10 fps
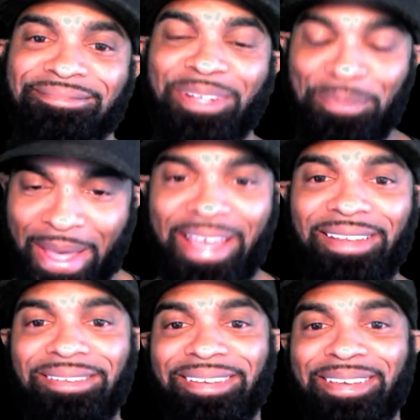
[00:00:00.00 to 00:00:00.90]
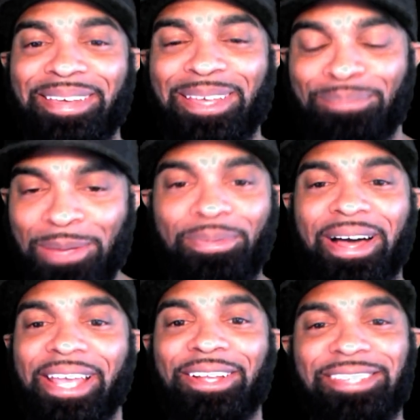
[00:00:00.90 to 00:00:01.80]
They're mad. And people
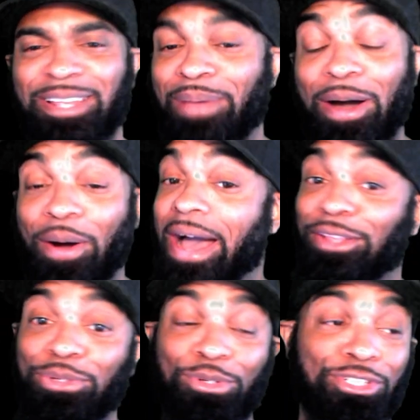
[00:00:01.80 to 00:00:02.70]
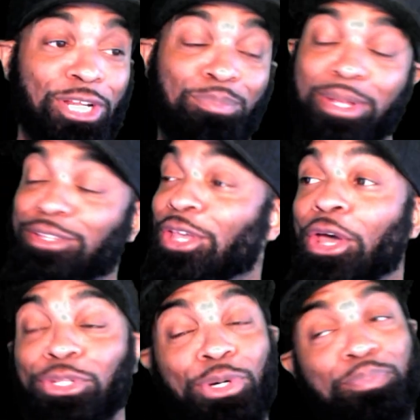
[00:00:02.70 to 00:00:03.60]
out here say, oh, Al doing shitty business,
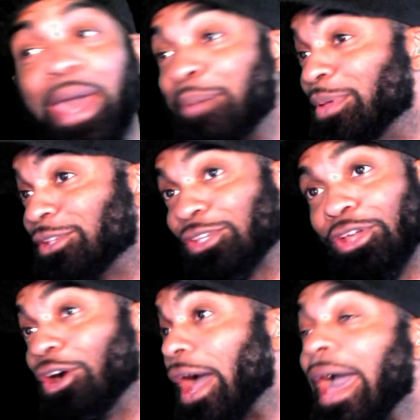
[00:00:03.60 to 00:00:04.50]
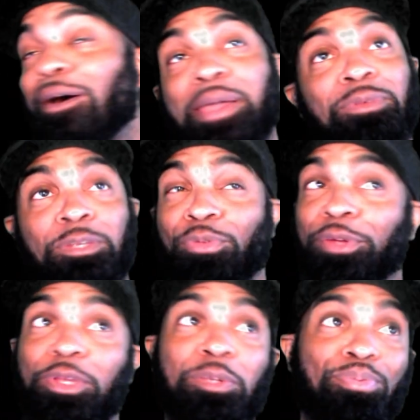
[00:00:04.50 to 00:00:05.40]
doing bad business. Oh, Al Haymon's a
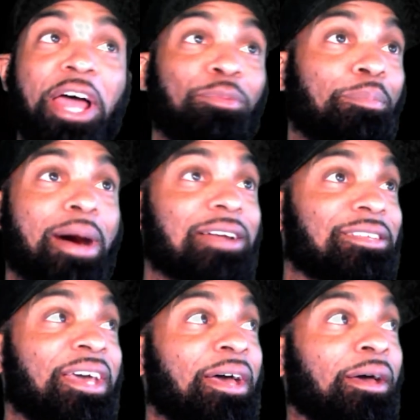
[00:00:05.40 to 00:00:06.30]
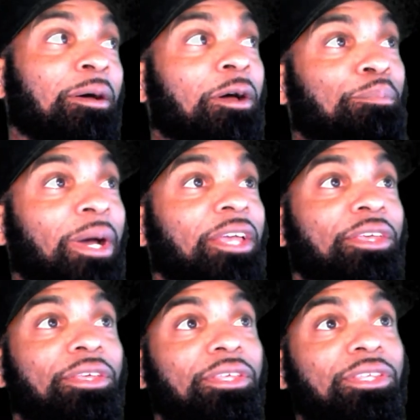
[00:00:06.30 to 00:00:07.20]
brief, he's a problem with boxing. But
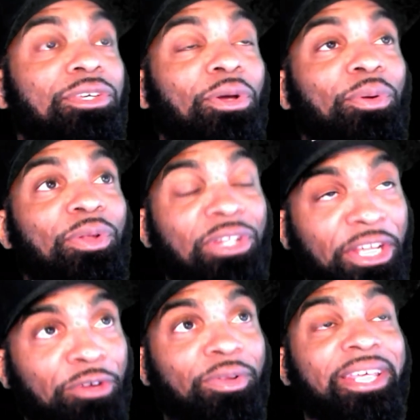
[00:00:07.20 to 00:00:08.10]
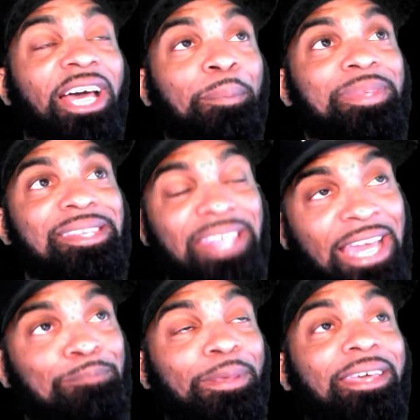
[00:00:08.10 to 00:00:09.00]
you're literally
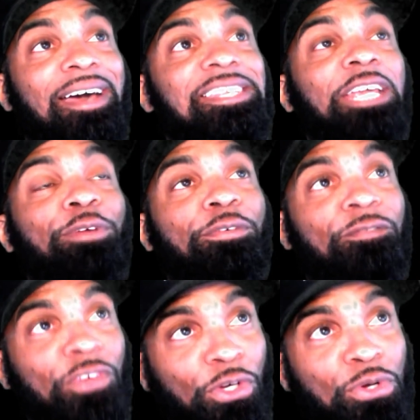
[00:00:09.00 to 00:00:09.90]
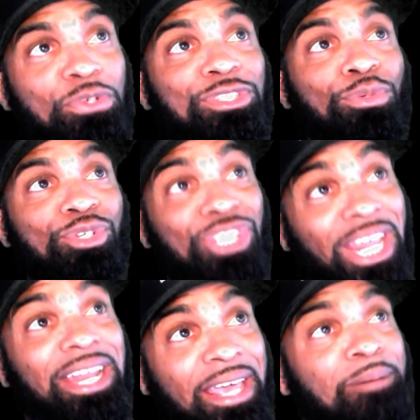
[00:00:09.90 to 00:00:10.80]
upset because he refused to
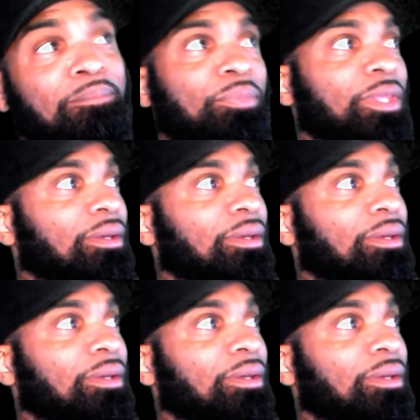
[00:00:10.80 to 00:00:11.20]
cheat him.